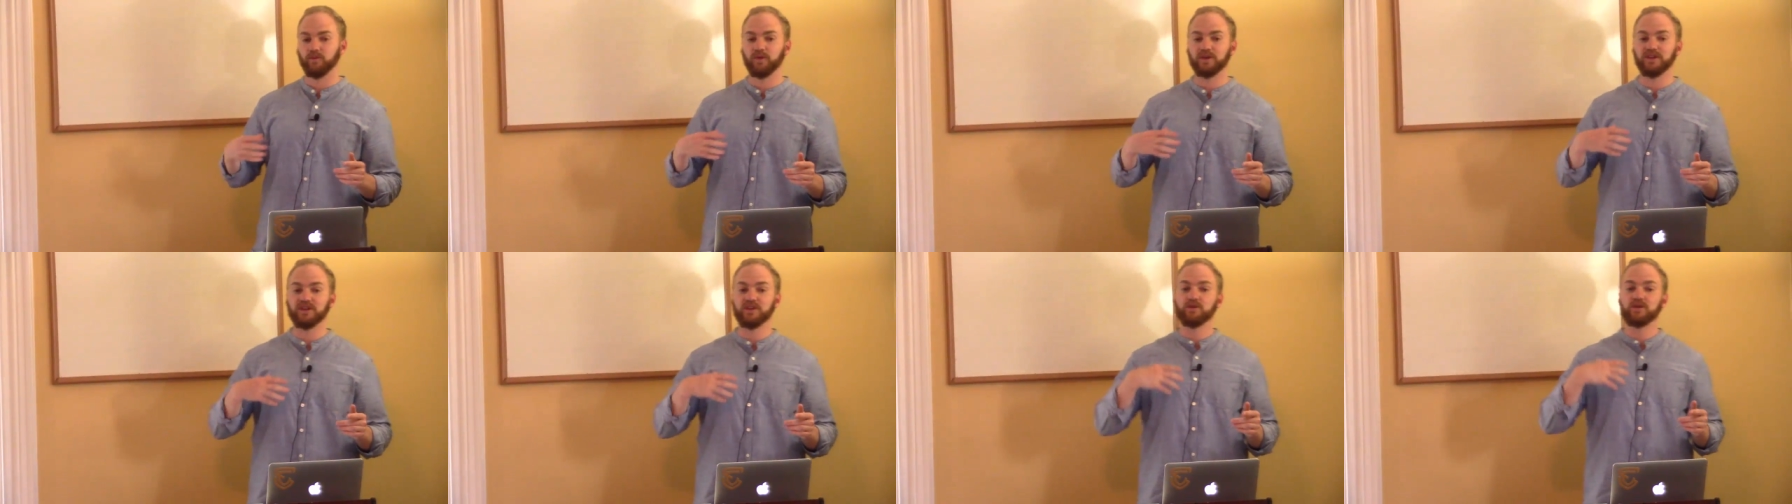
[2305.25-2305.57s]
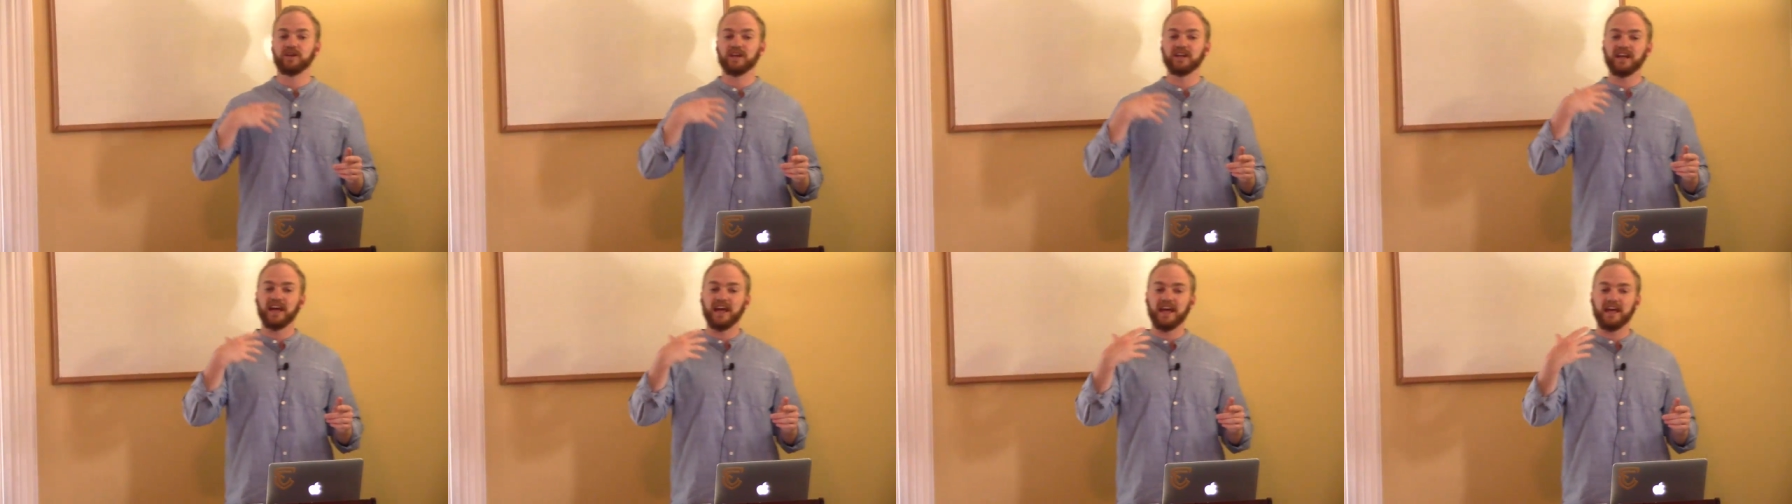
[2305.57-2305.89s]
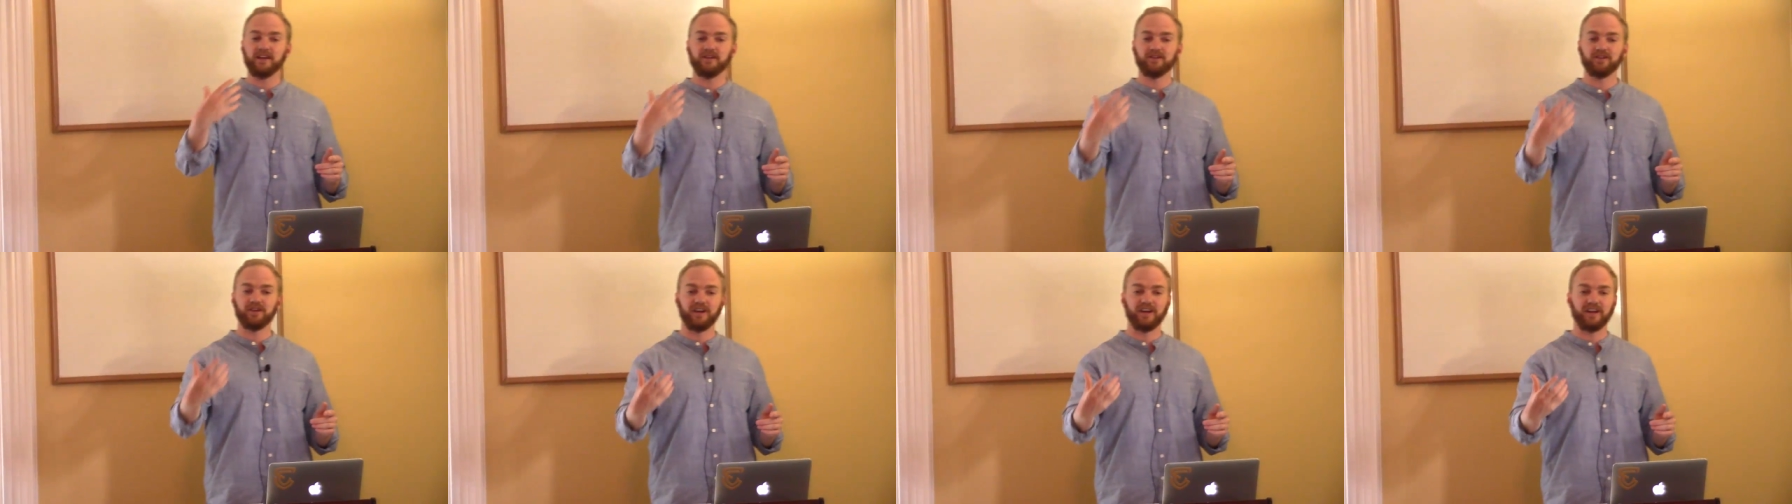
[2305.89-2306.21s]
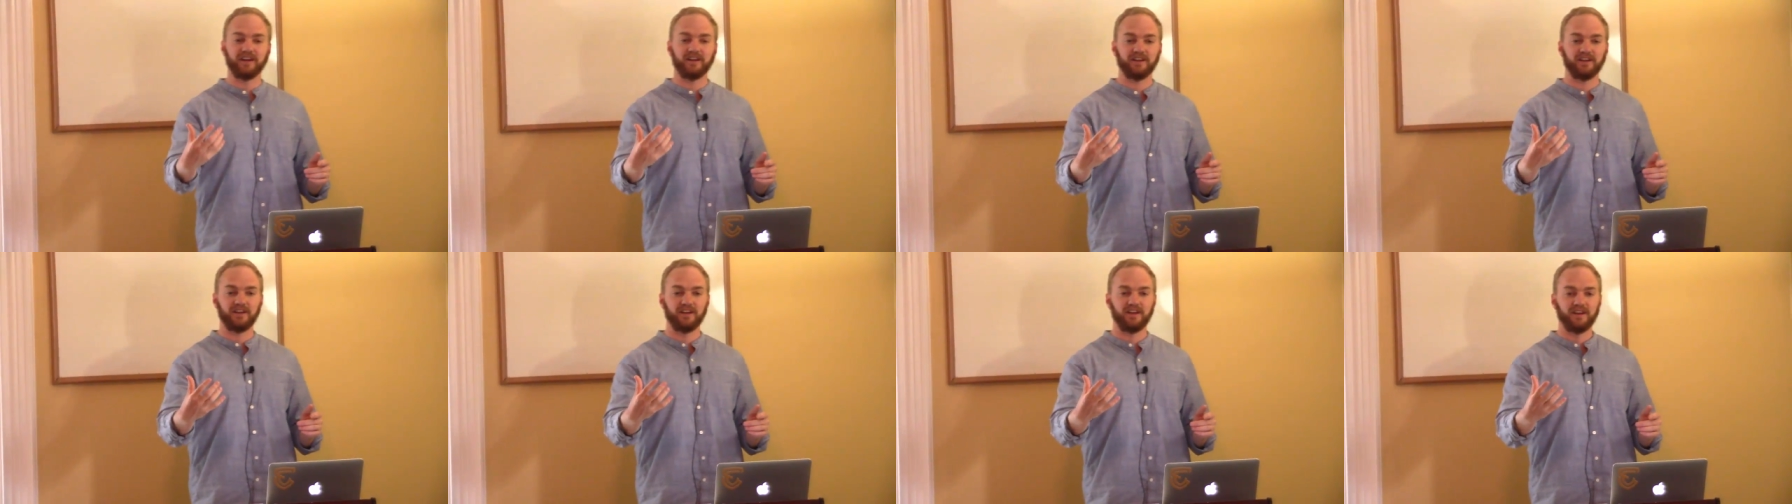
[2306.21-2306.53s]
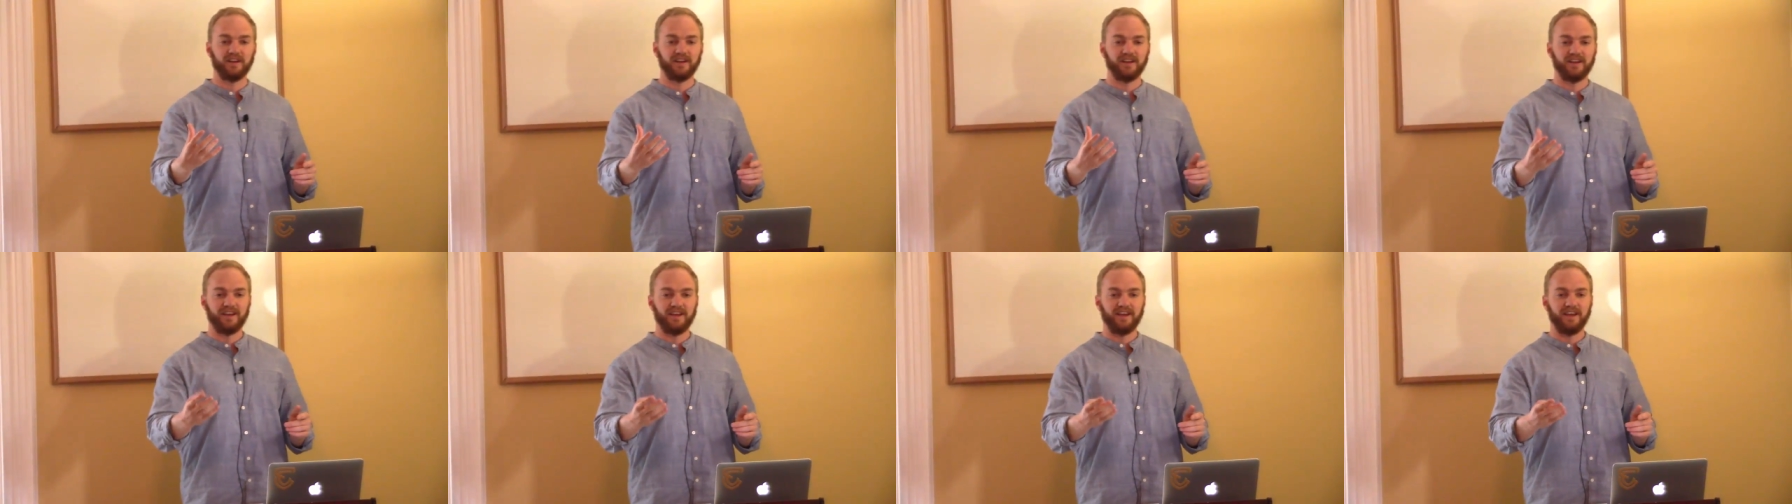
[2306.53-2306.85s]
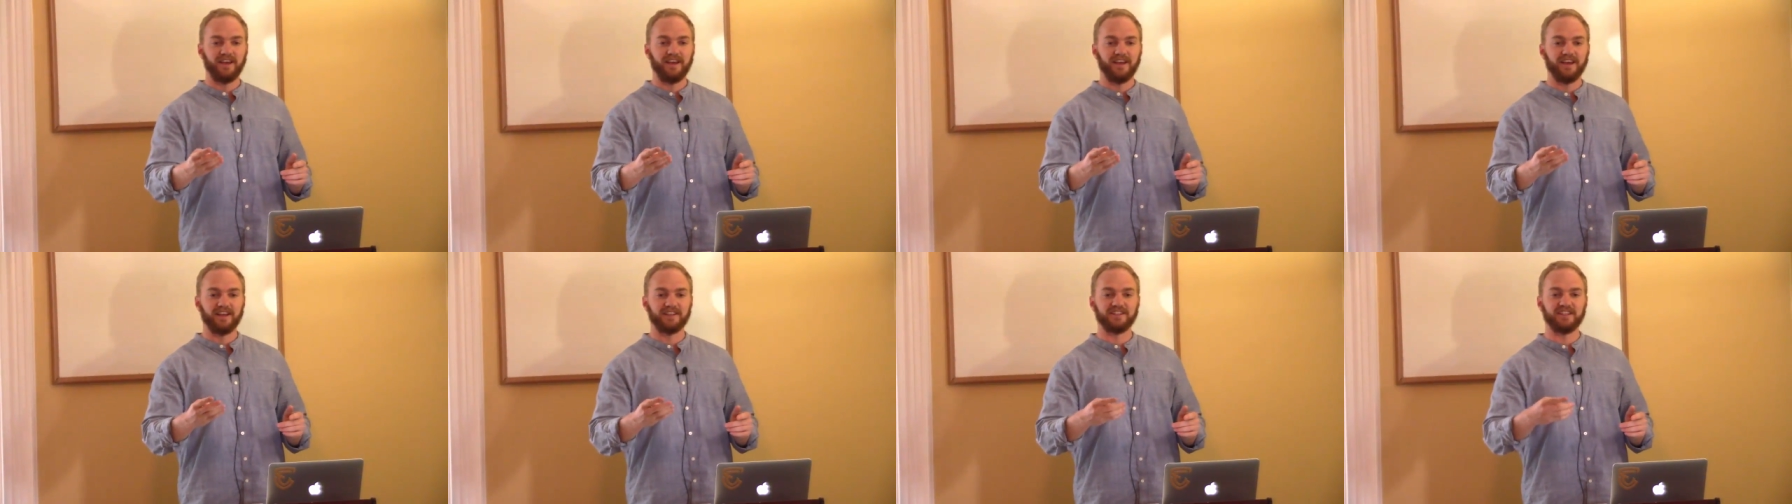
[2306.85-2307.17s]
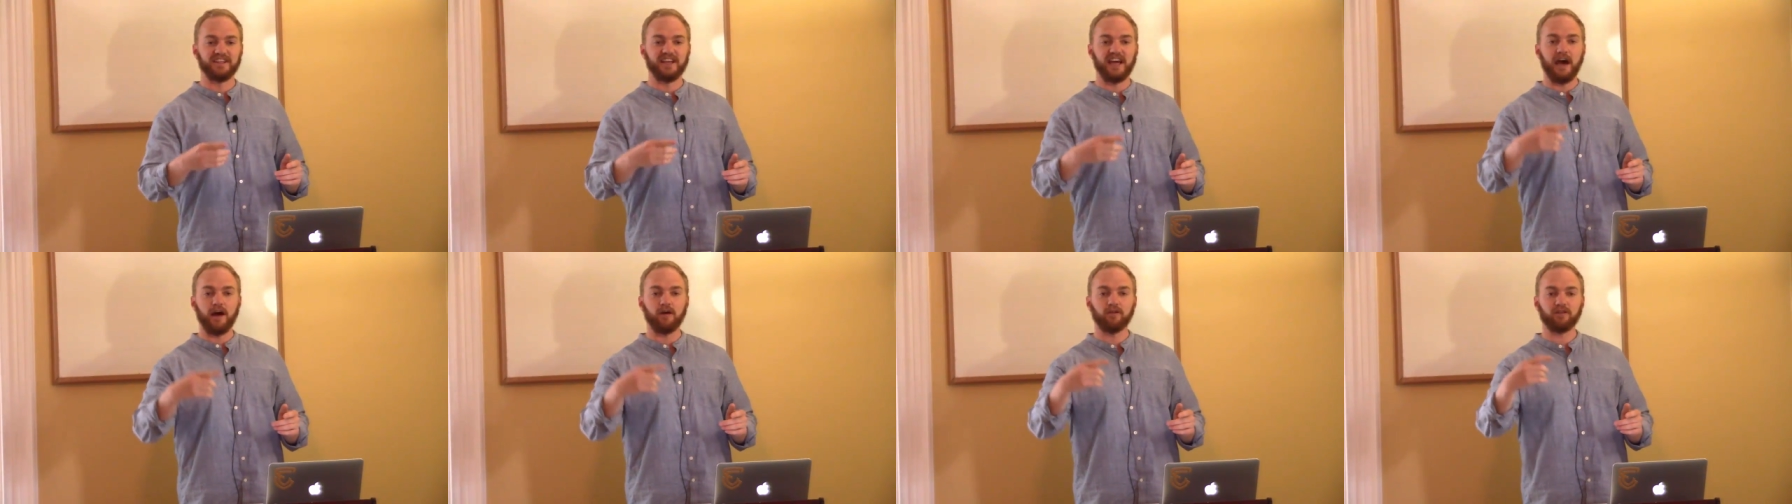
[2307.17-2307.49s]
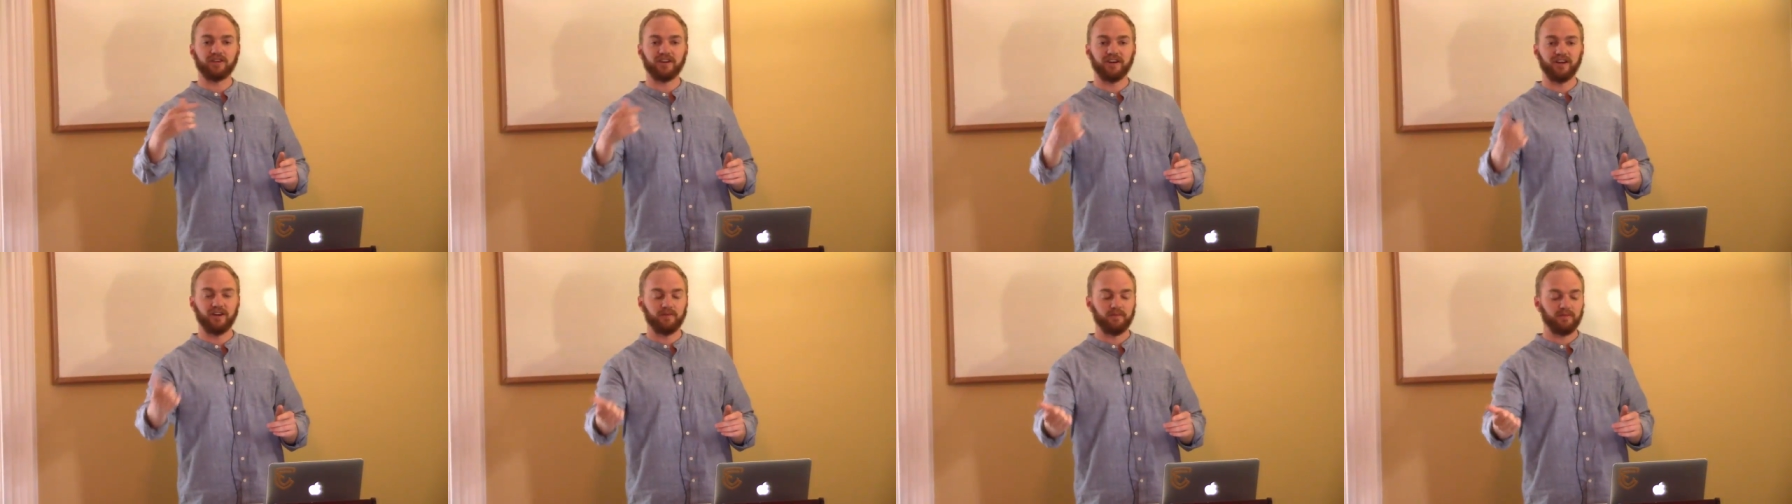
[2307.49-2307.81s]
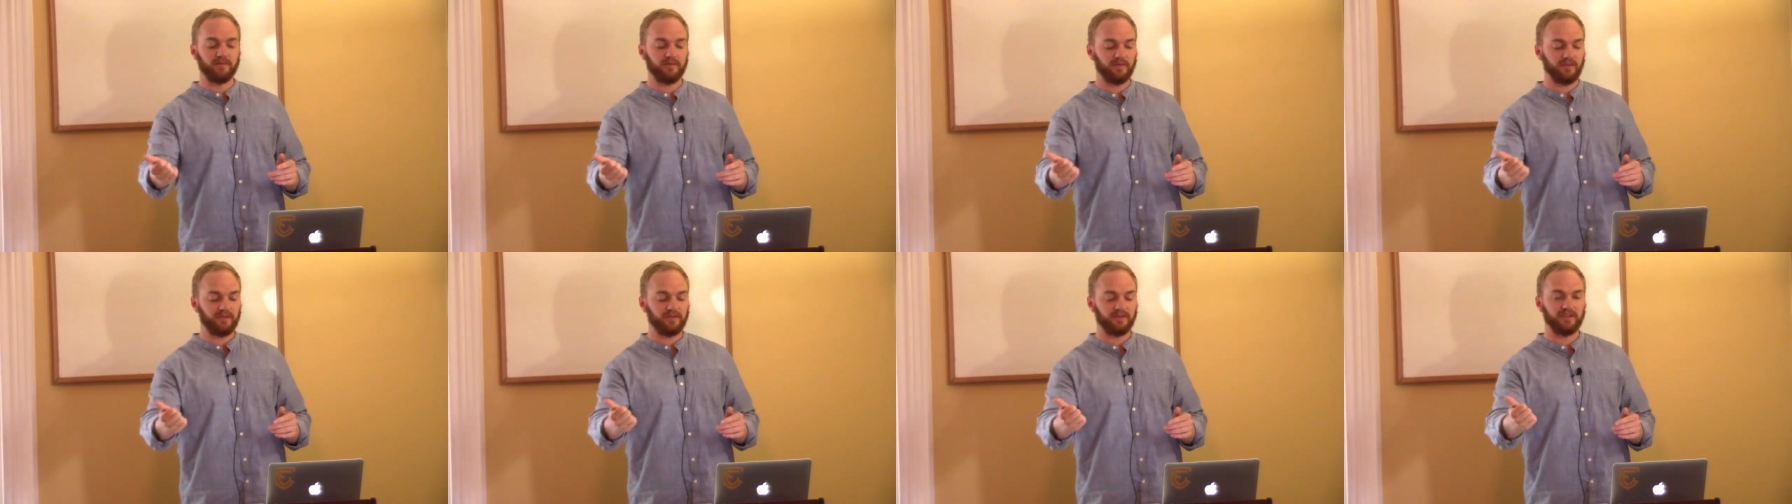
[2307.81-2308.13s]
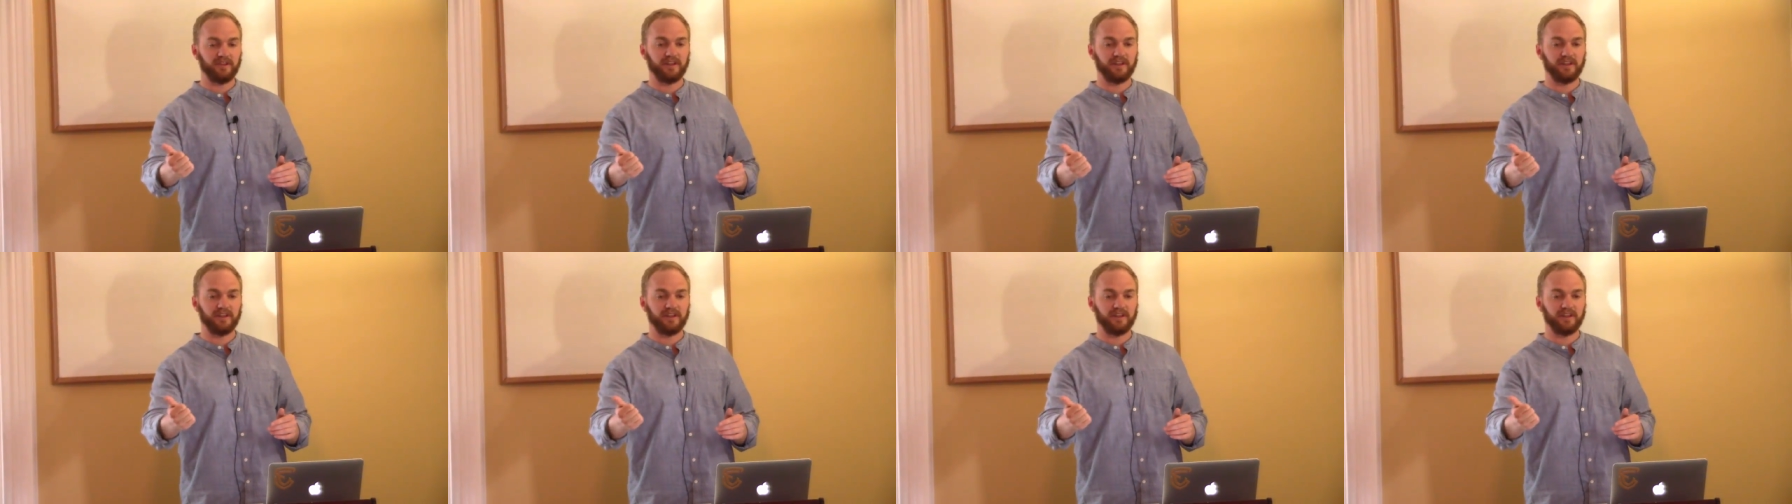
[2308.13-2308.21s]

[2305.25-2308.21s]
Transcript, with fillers: When you get angry, is the outcome